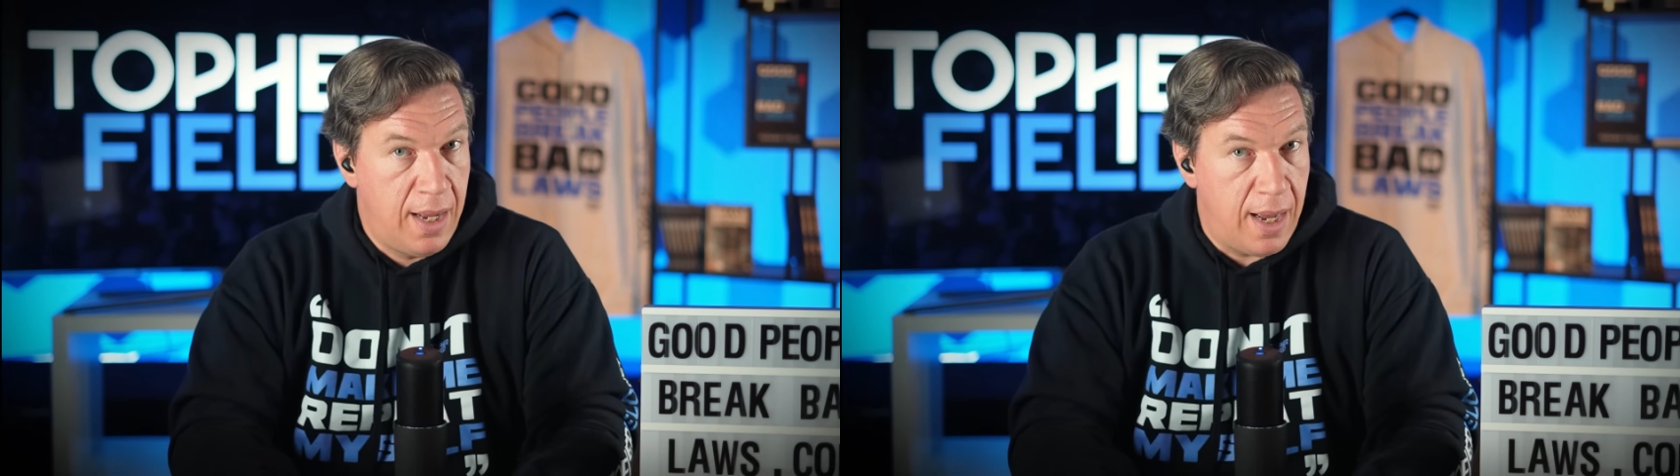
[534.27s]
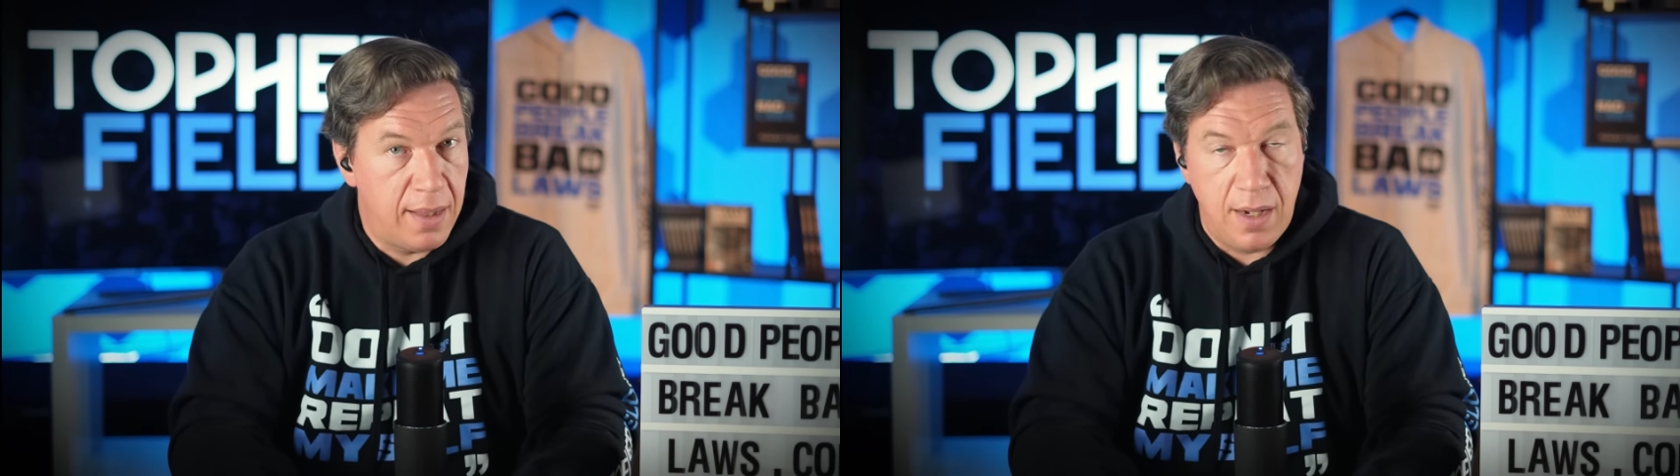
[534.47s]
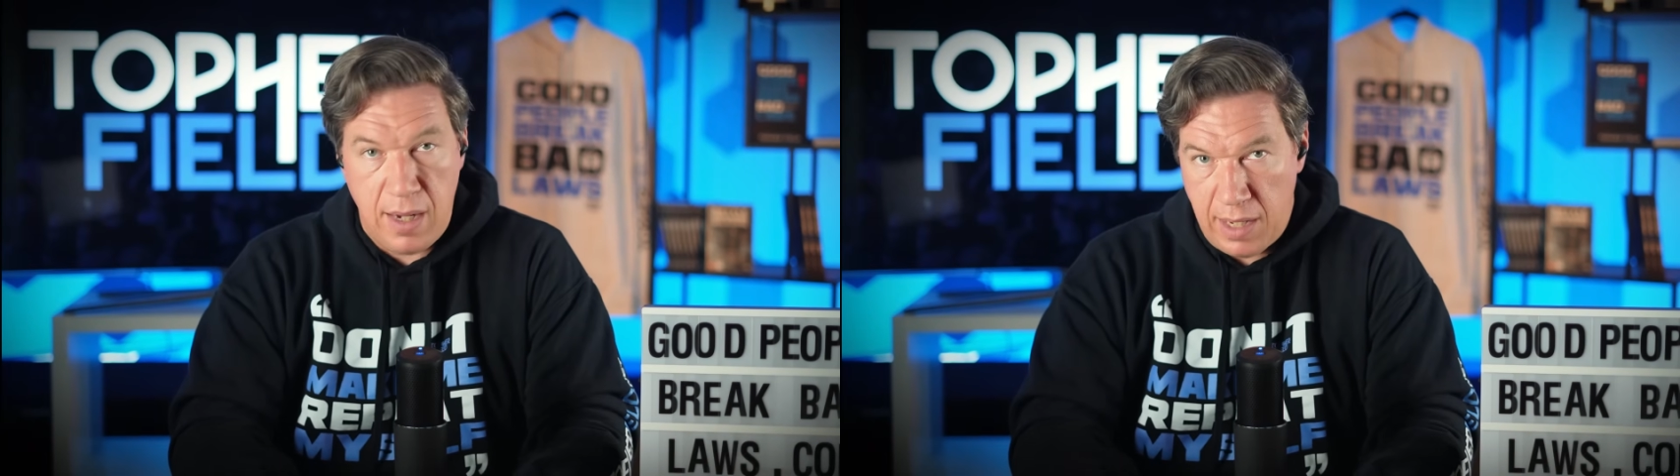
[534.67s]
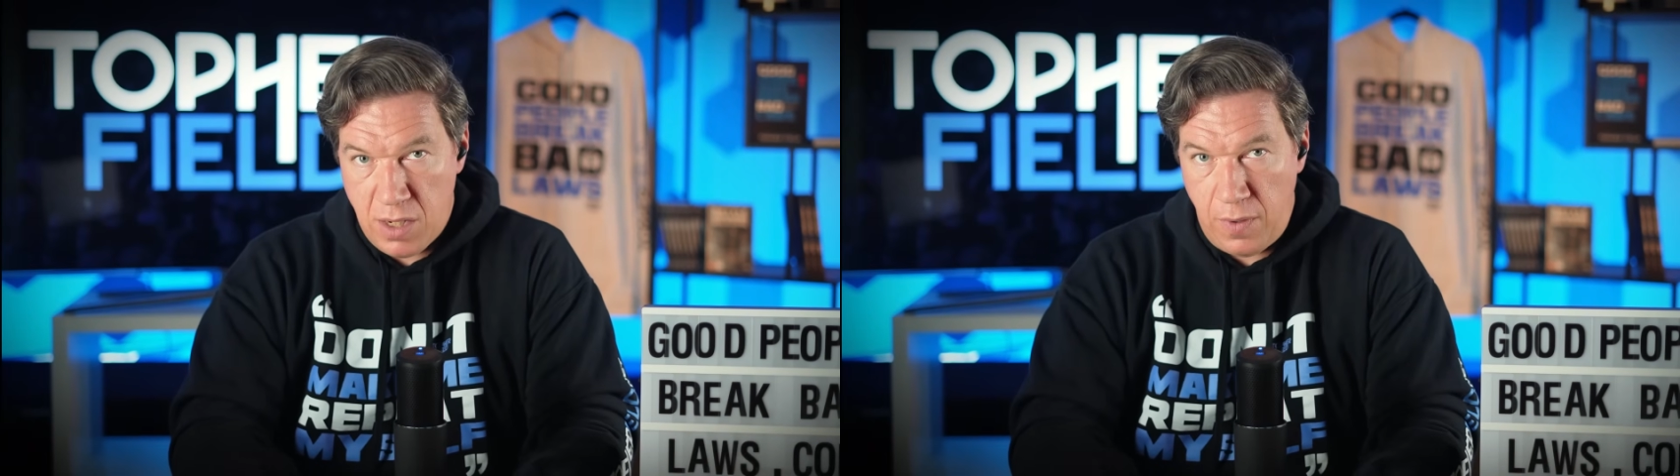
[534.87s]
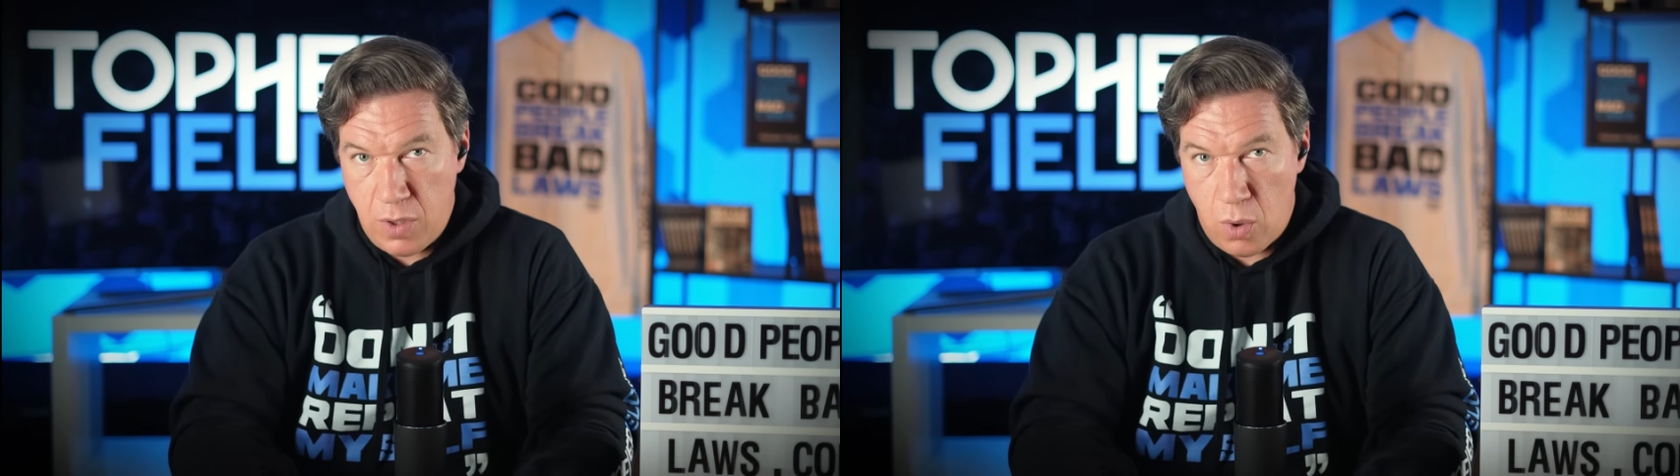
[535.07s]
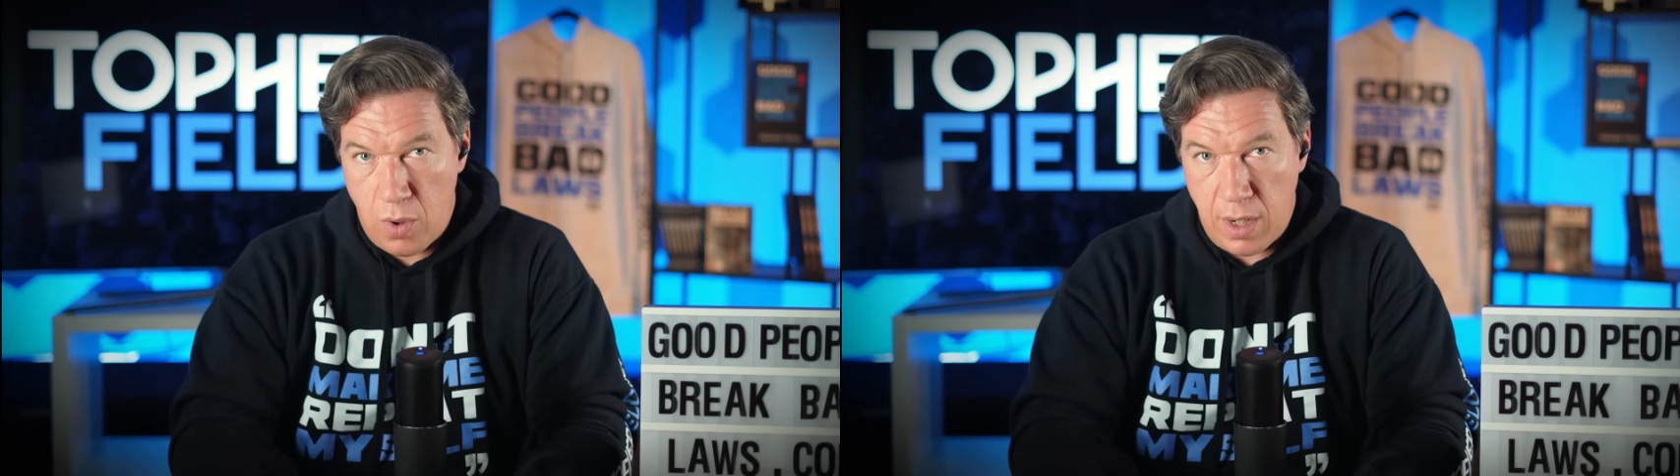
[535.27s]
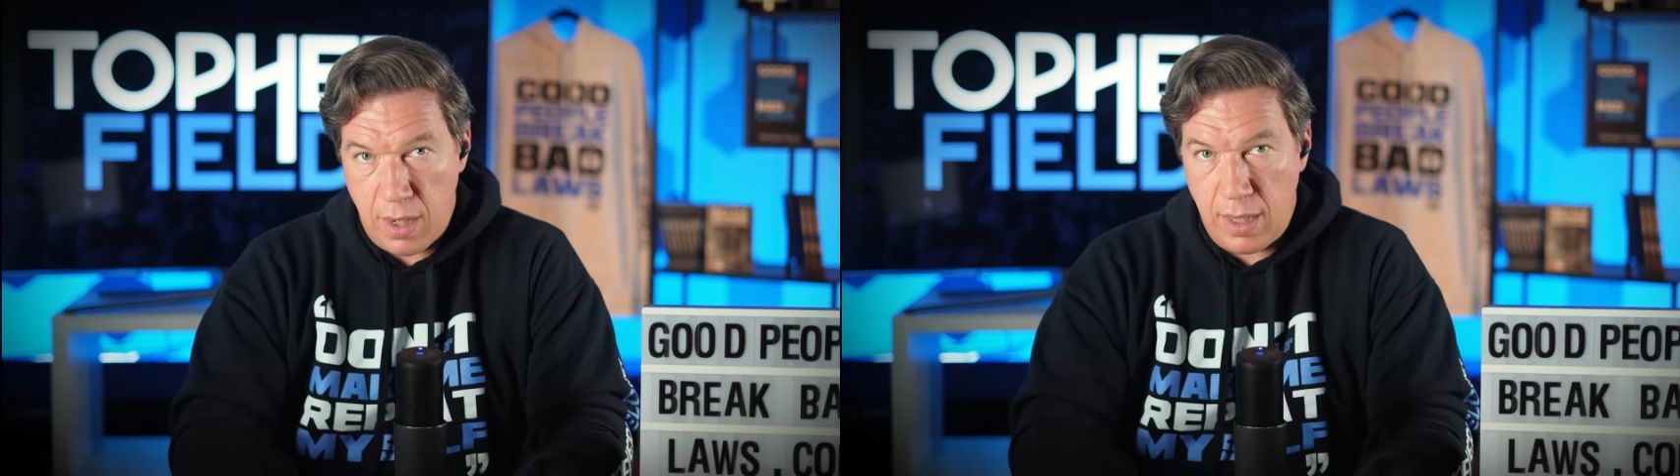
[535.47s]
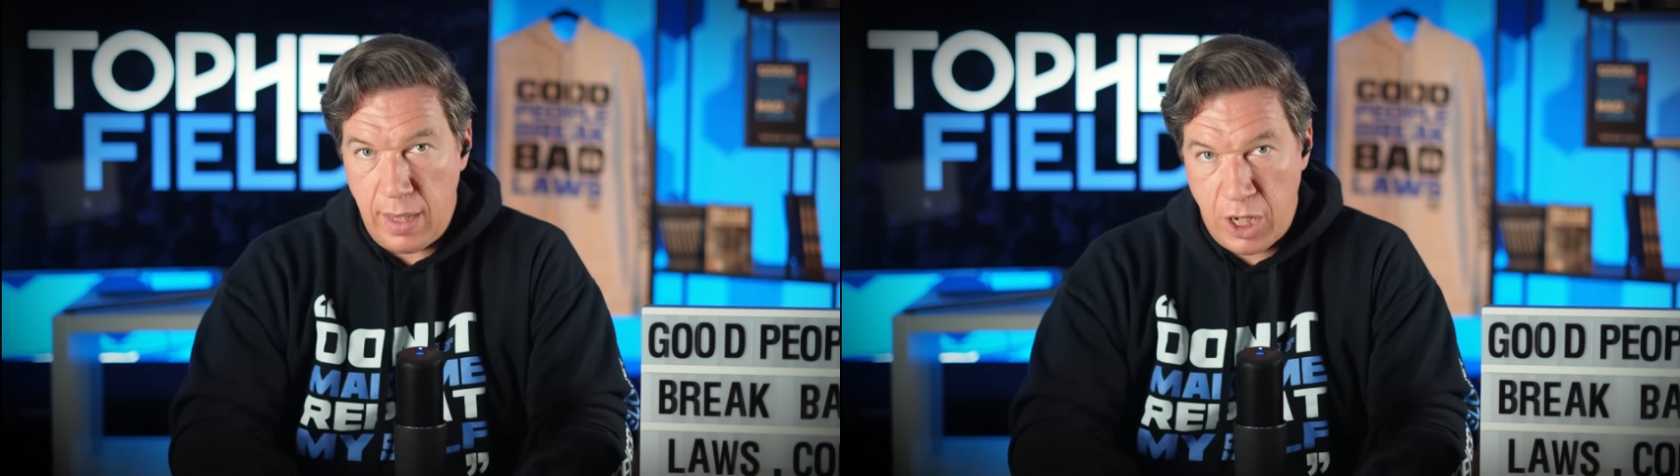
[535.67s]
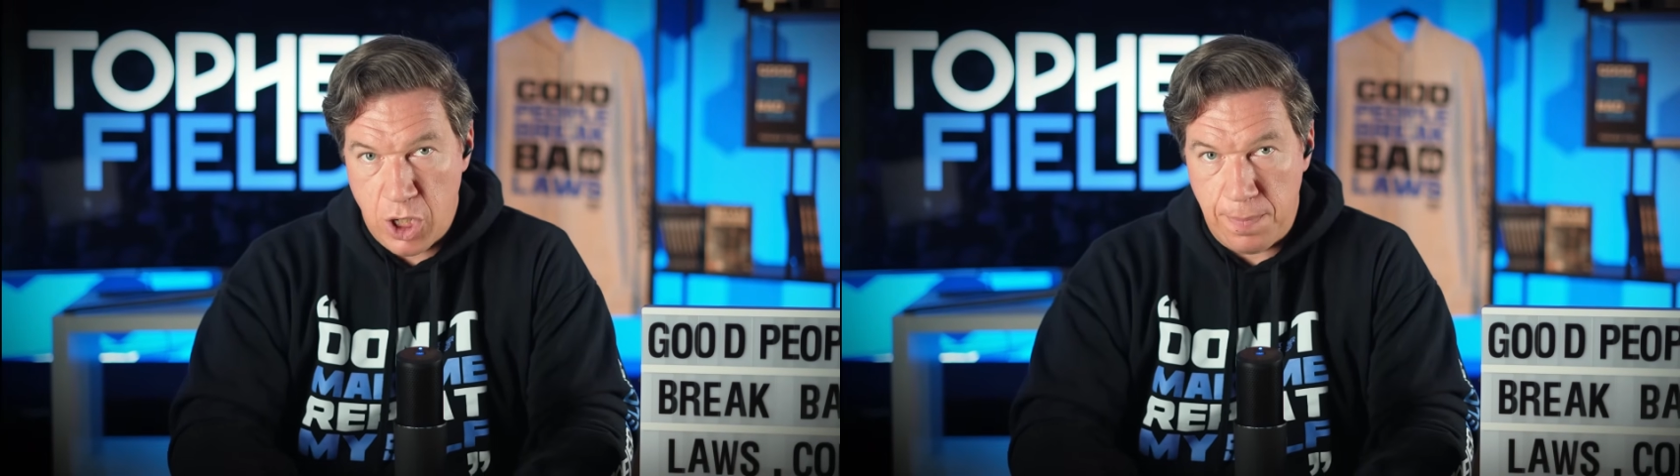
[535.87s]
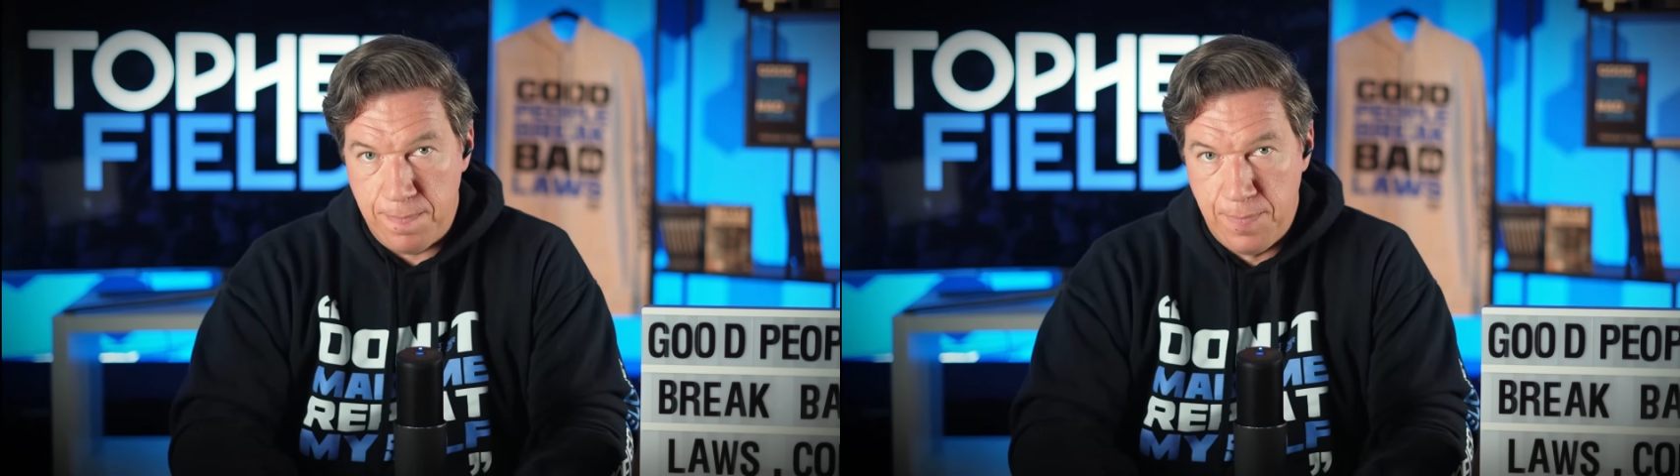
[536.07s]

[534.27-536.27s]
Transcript: at the next Victorian election.